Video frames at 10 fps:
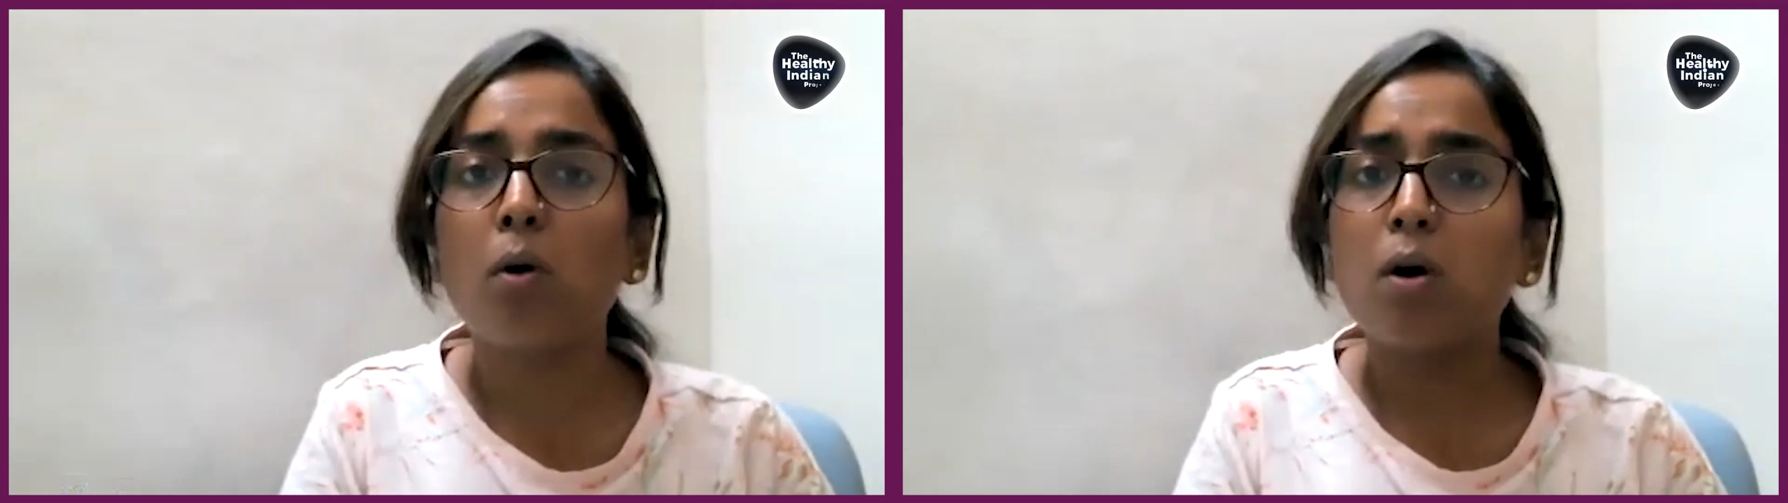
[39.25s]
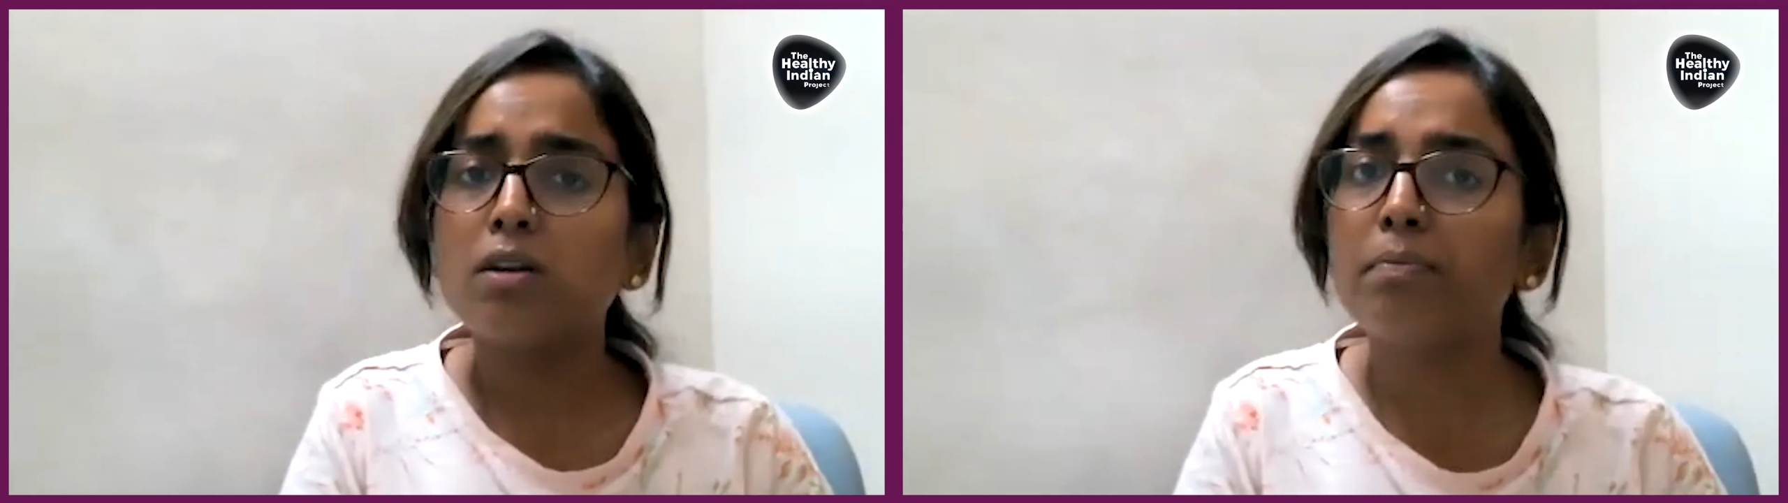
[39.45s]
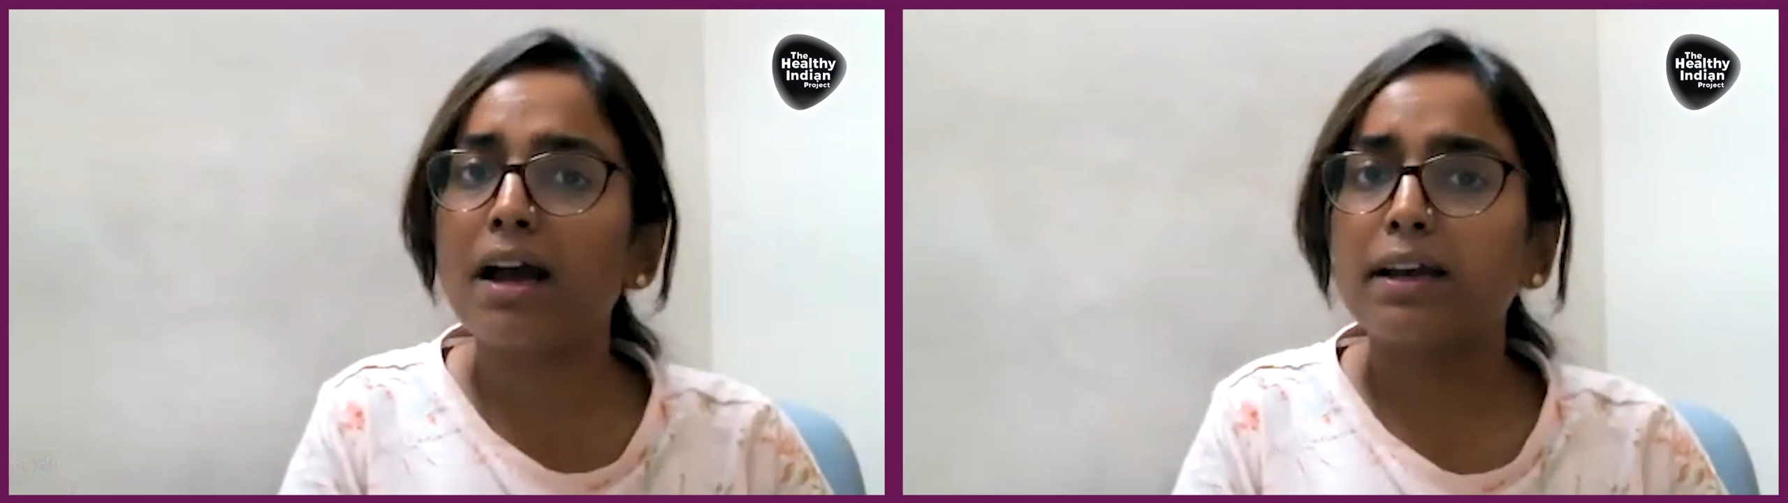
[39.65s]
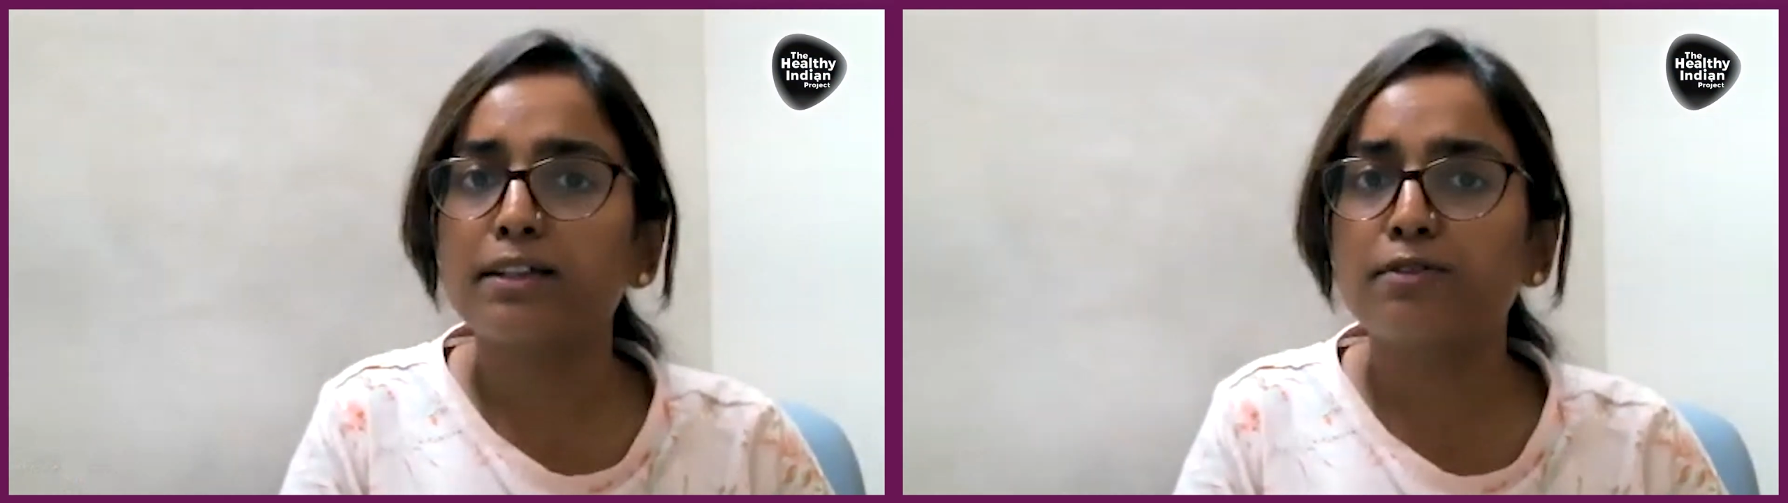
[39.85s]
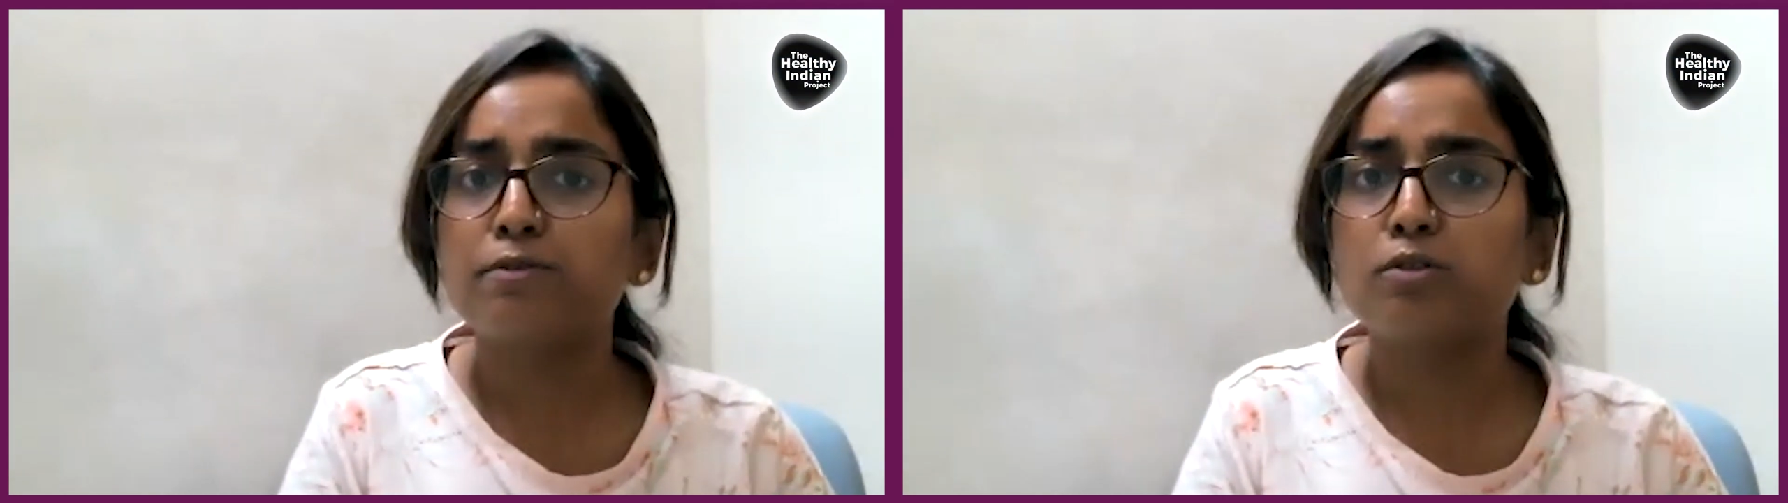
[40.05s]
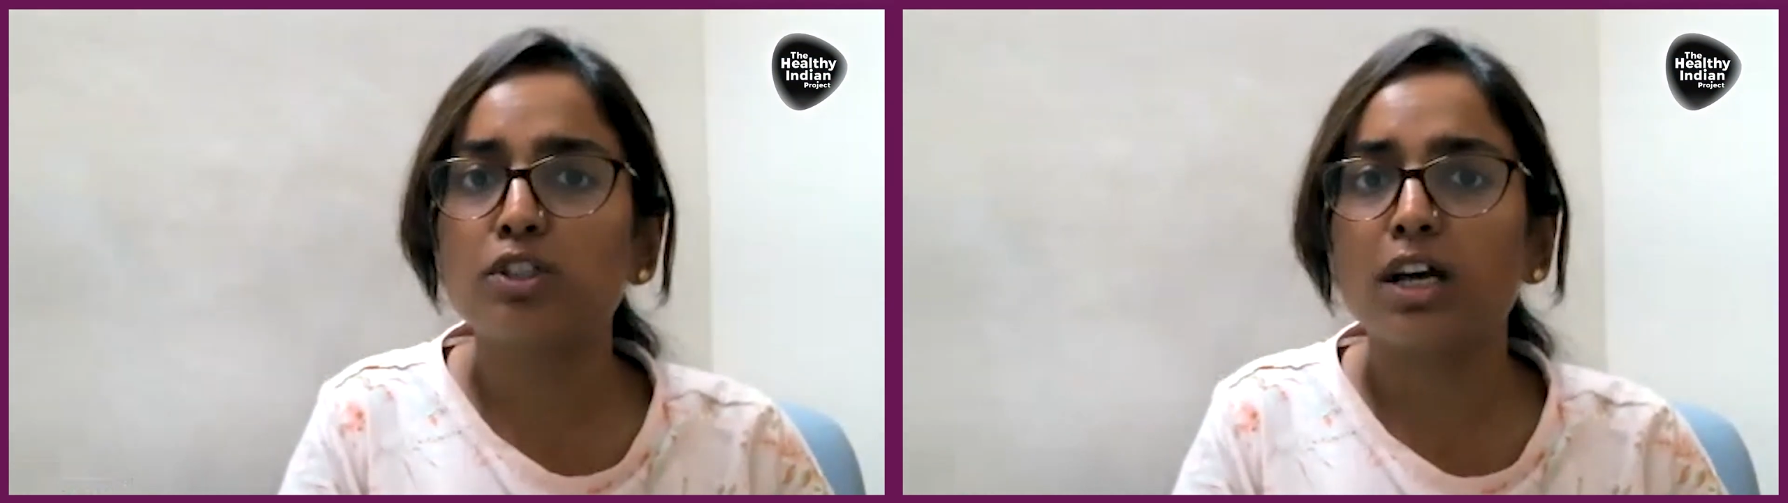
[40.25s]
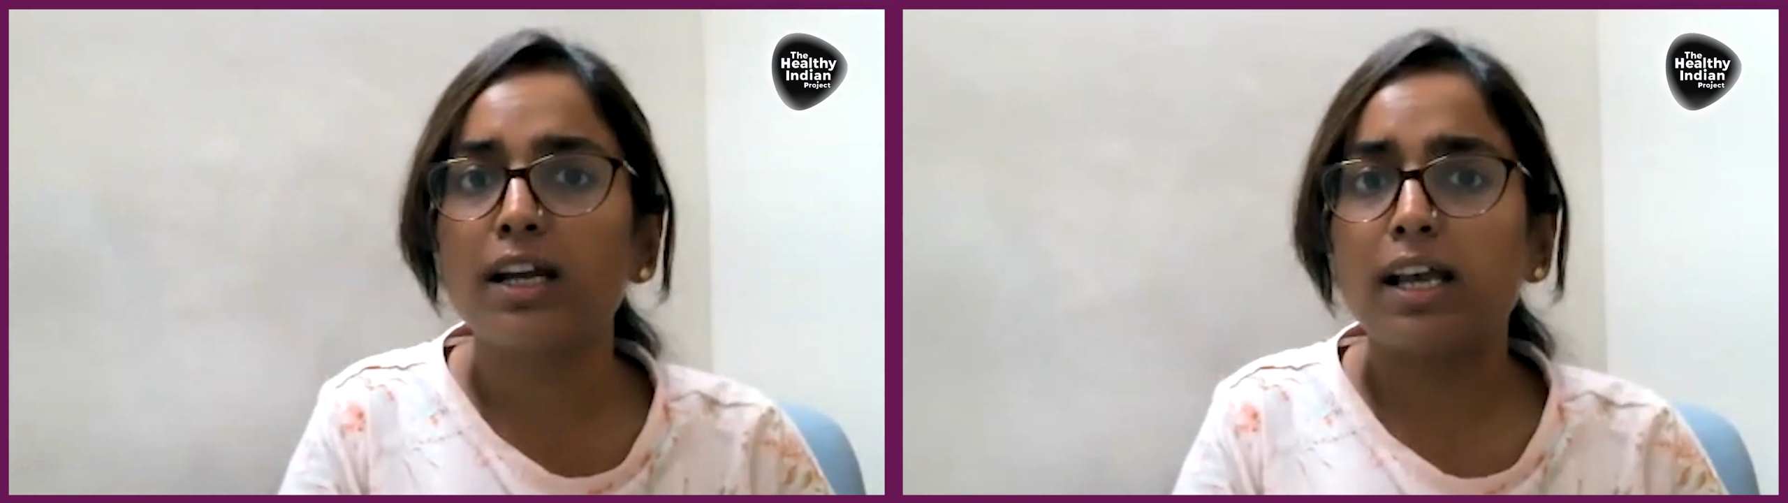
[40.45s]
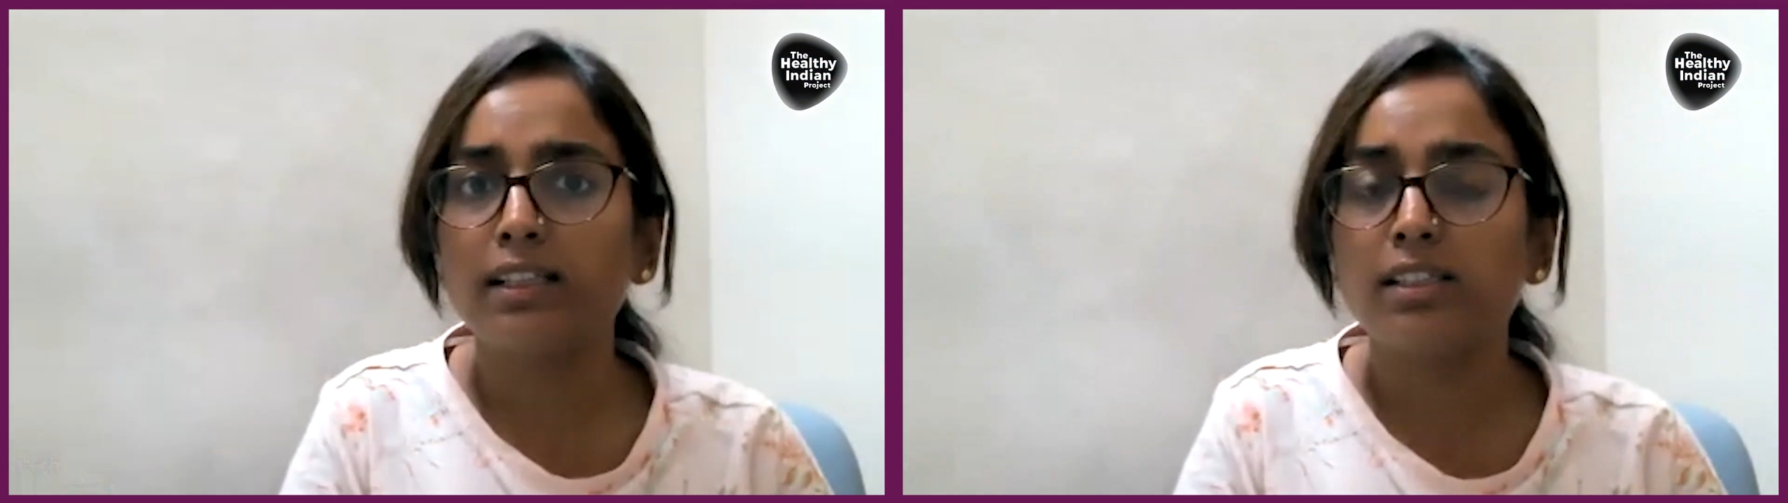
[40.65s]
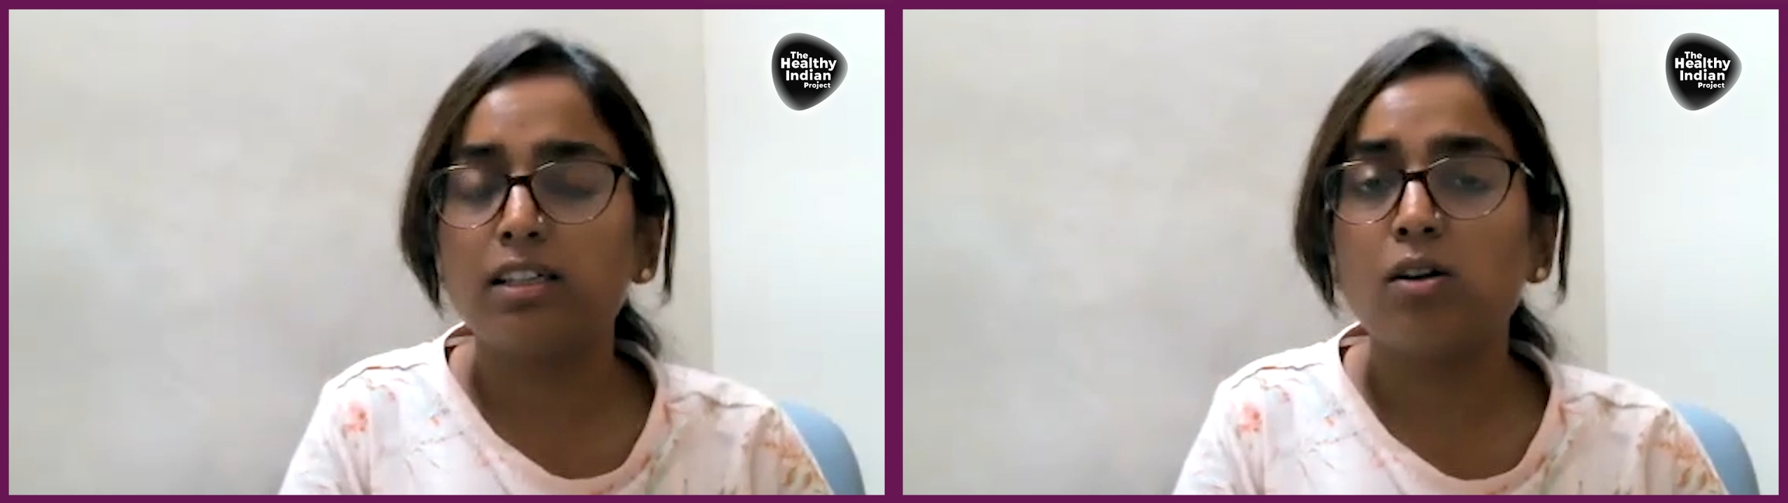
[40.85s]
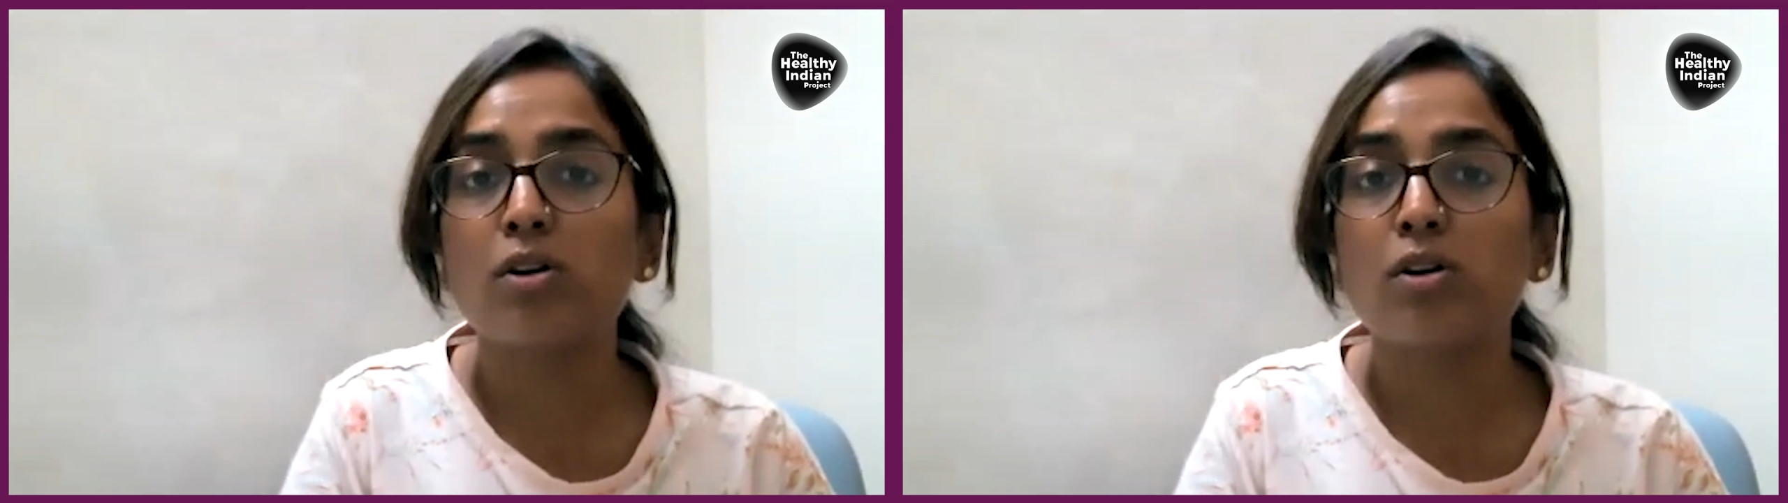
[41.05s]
all packaged foods are healthy